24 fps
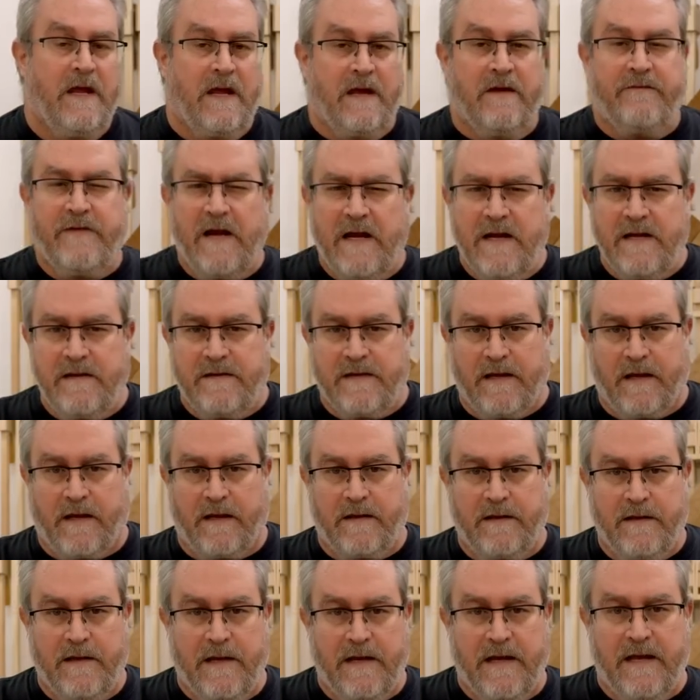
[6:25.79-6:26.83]
If
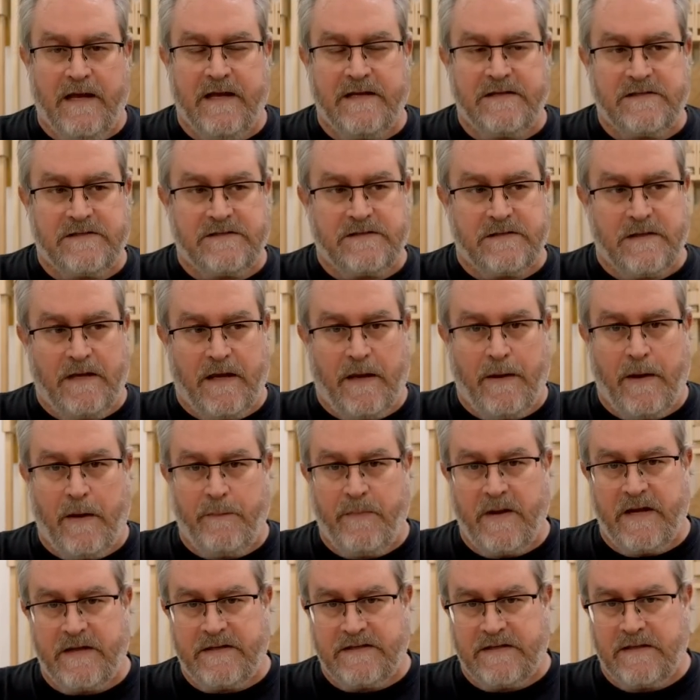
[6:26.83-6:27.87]
anything, it's a
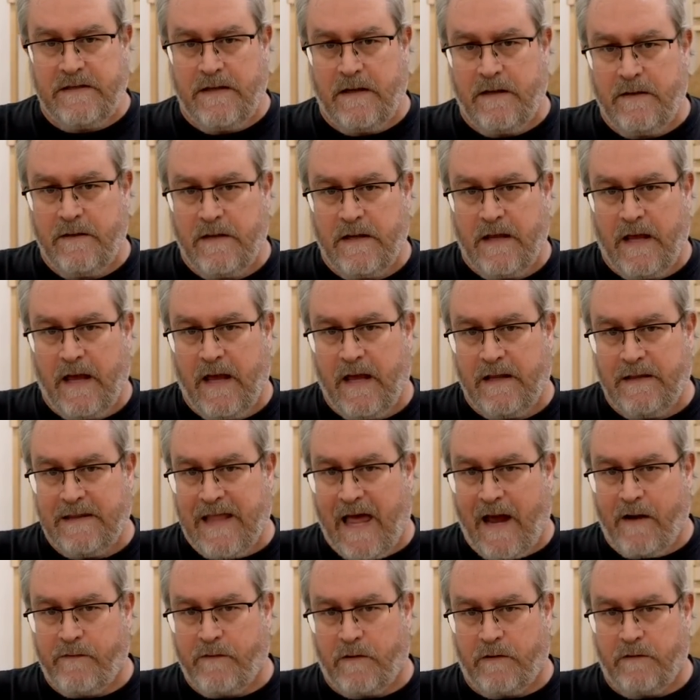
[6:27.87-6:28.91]
bit
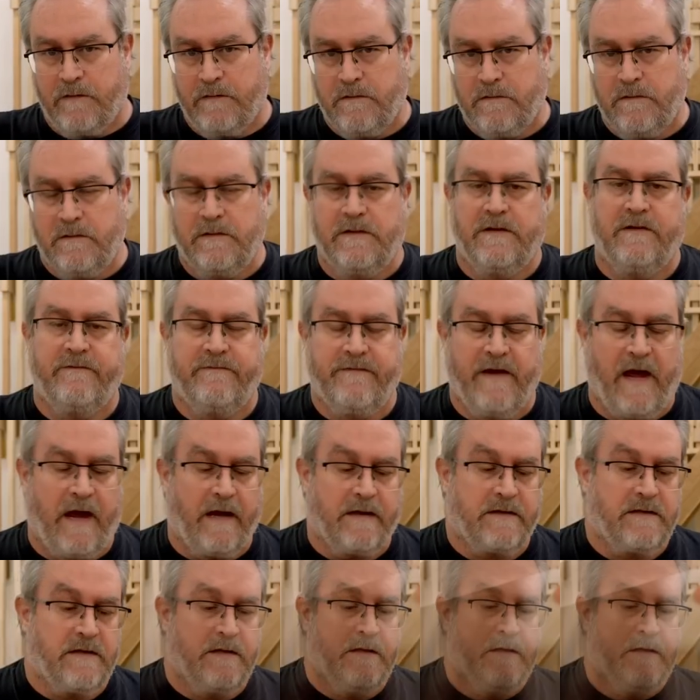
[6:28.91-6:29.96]
louder, in fact.